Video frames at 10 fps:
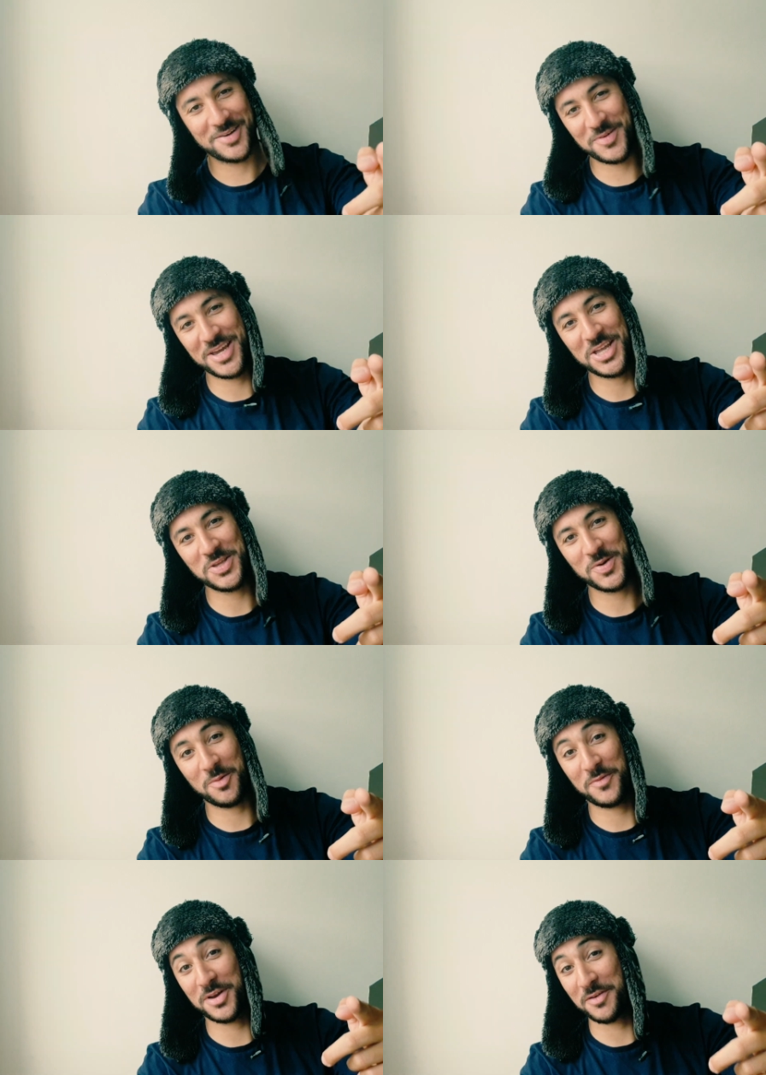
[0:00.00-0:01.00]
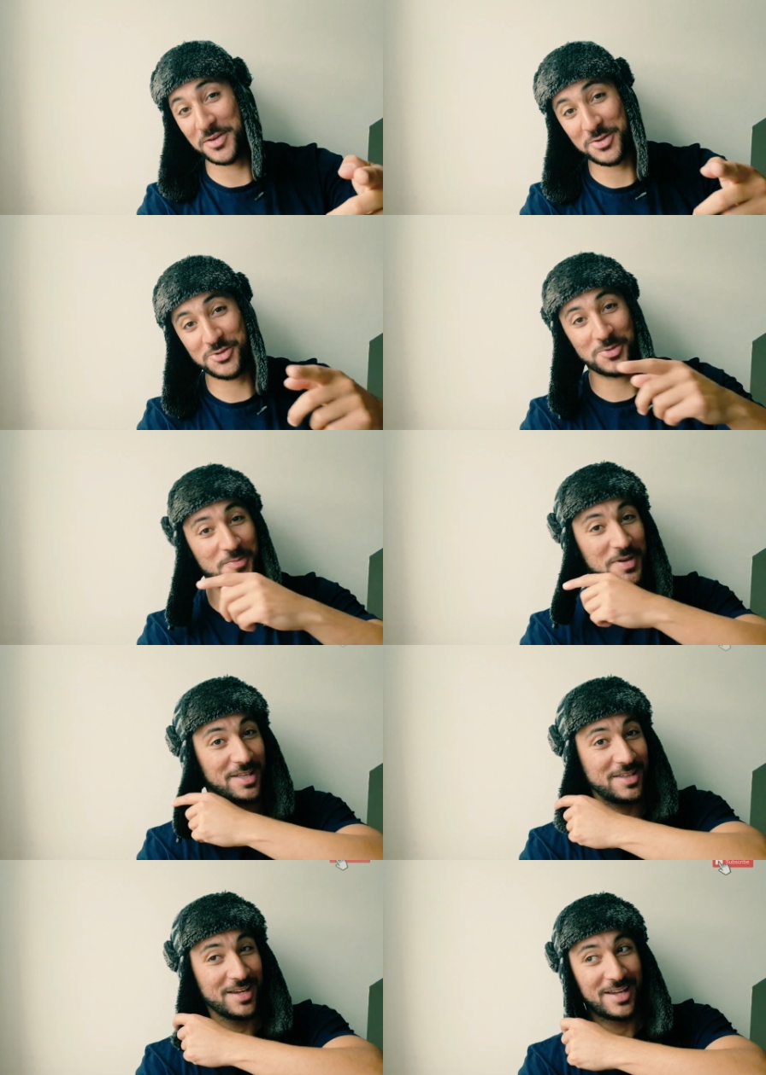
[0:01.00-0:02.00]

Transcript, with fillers: We're hitting you up with another YouTube bid.